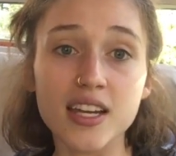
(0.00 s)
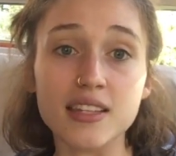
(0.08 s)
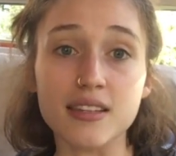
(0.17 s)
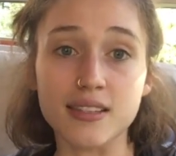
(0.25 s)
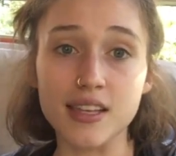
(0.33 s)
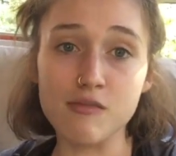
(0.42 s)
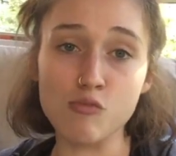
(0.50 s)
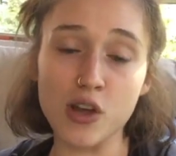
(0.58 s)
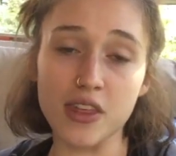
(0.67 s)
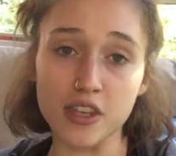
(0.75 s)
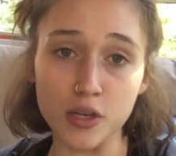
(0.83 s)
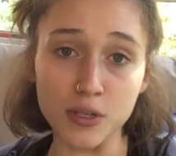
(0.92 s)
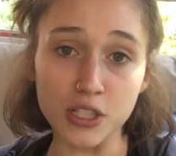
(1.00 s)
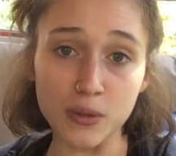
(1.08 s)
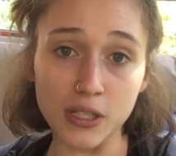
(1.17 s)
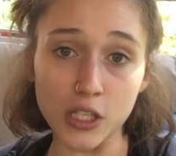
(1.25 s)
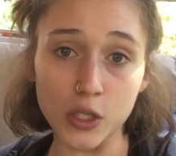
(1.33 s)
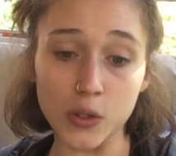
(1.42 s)
in the same way that you and
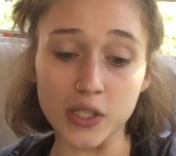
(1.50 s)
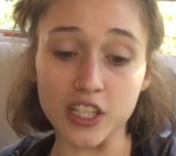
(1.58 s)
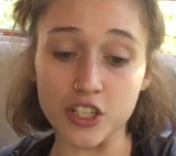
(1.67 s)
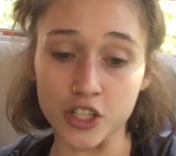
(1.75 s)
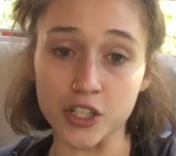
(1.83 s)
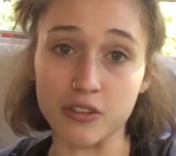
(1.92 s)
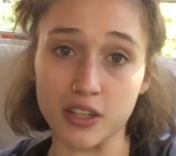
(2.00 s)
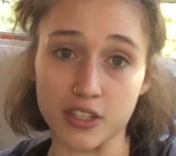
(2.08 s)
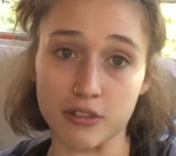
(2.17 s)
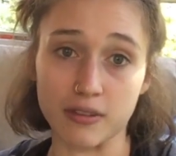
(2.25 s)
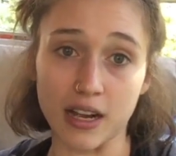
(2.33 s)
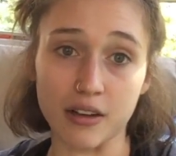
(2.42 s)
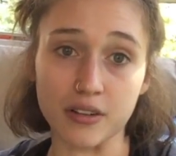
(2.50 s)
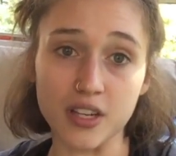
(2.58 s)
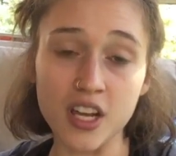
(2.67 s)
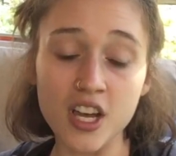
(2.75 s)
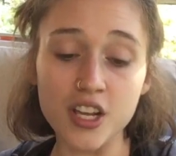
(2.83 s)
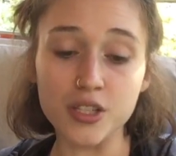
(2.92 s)
you alone can turn things around.
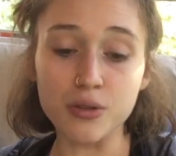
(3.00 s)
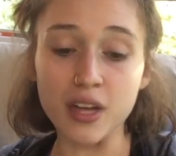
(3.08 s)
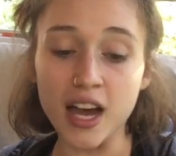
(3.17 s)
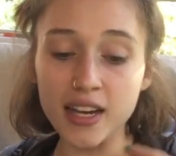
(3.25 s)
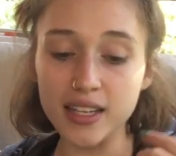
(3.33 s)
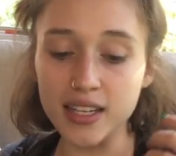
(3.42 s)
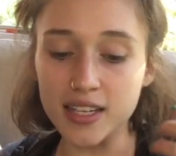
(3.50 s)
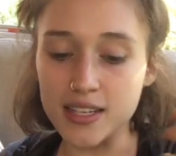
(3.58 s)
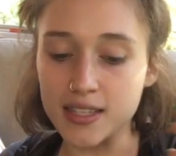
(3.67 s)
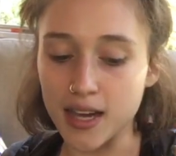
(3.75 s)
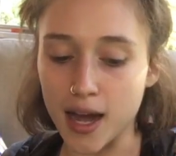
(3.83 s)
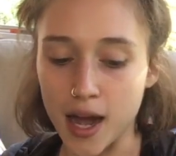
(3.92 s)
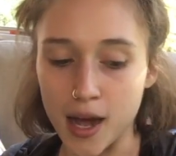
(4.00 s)
So that is,